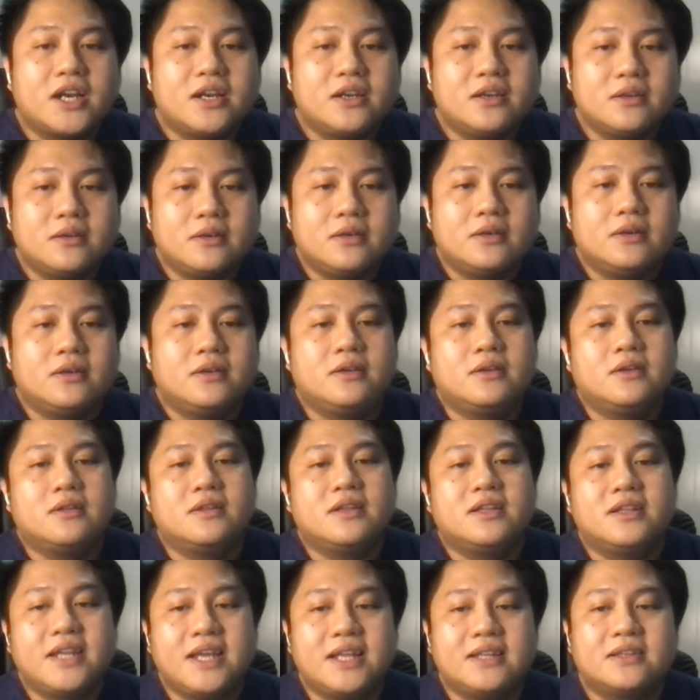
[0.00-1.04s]
to run
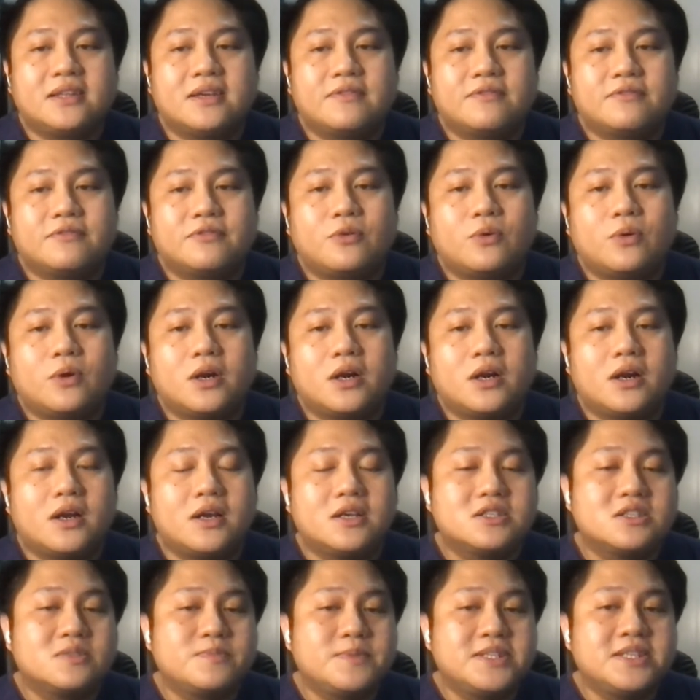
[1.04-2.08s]
the data
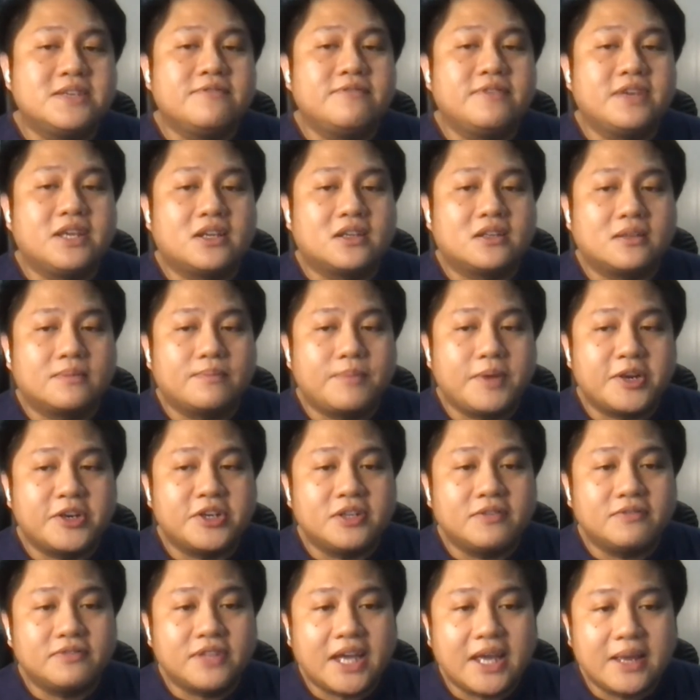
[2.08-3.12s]
for a specific
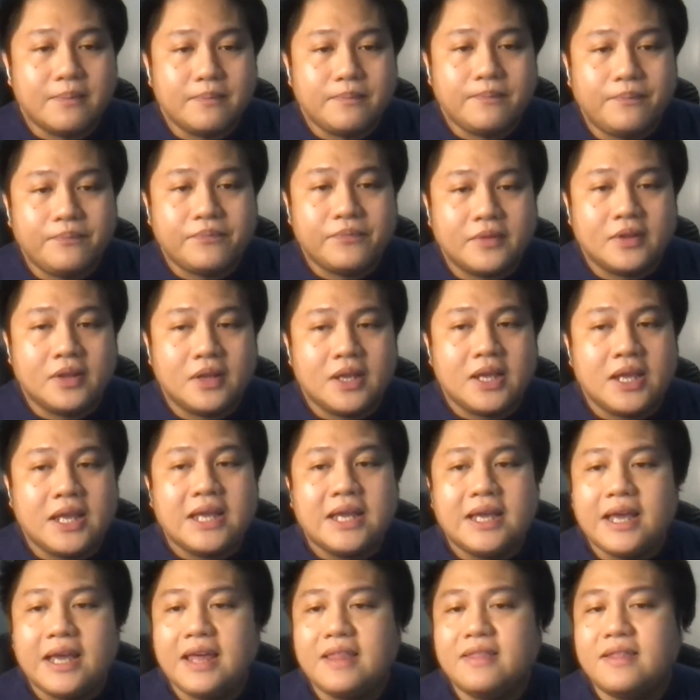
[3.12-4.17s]
period of time.
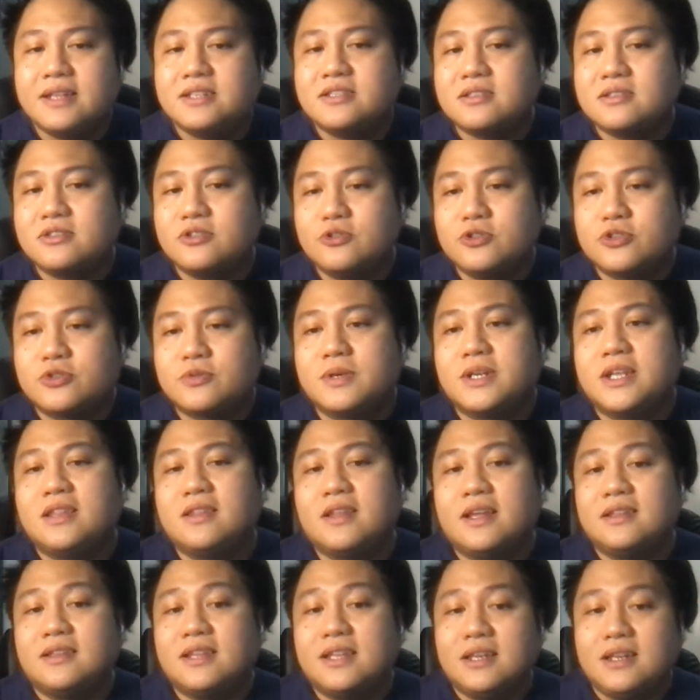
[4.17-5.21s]
And then
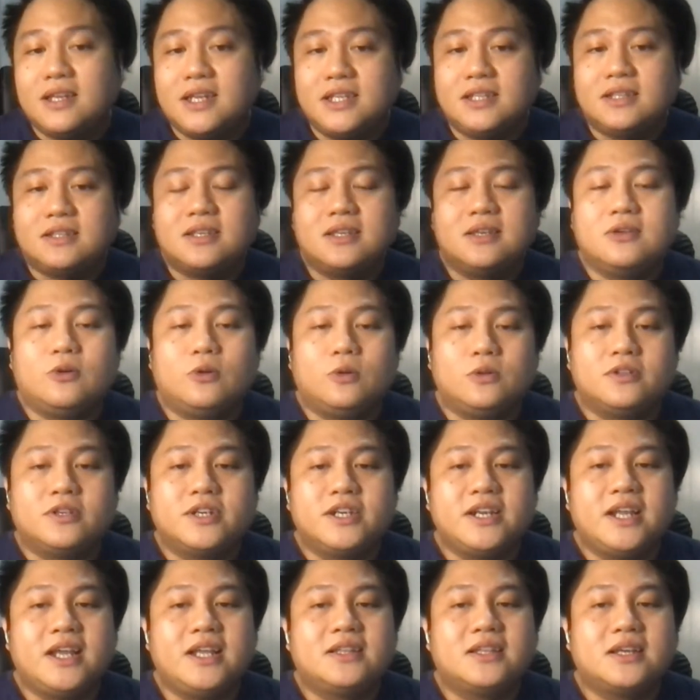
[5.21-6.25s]
usually they delete
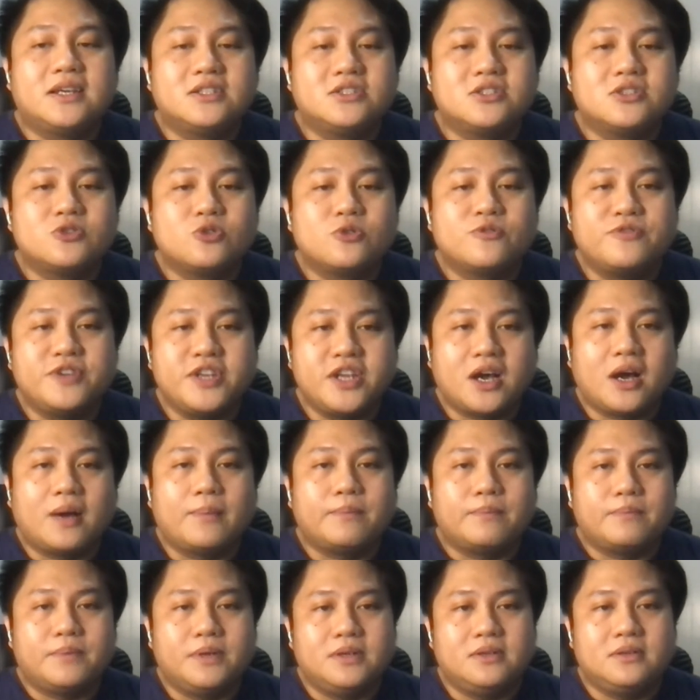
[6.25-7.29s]
older data just to
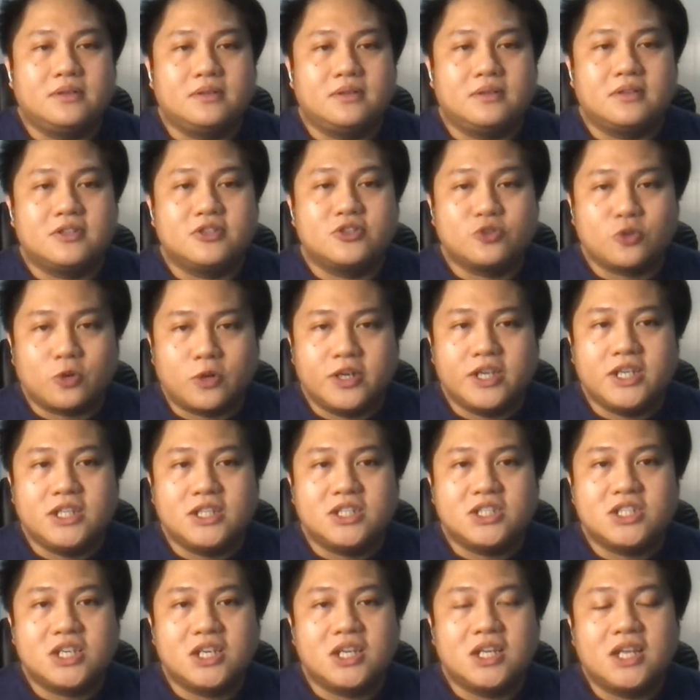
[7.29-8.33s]
free up the
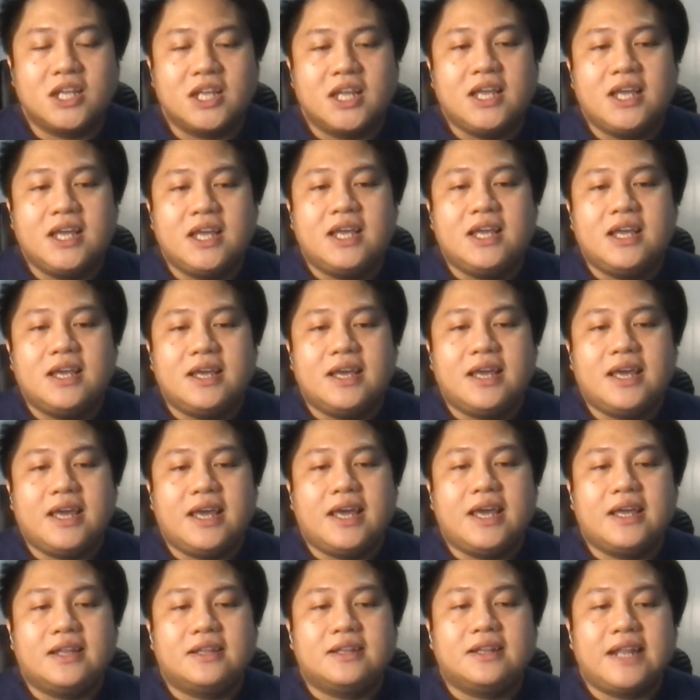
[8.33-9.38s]
storage.
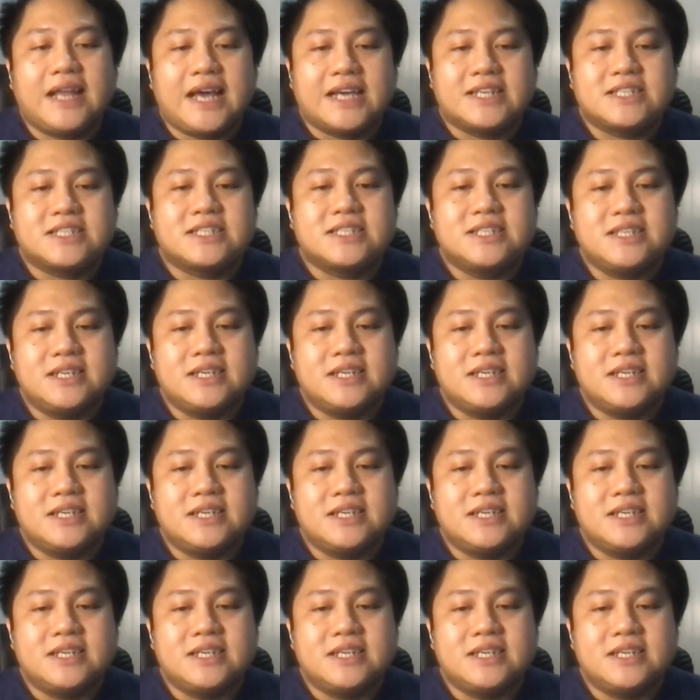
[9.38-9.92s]
And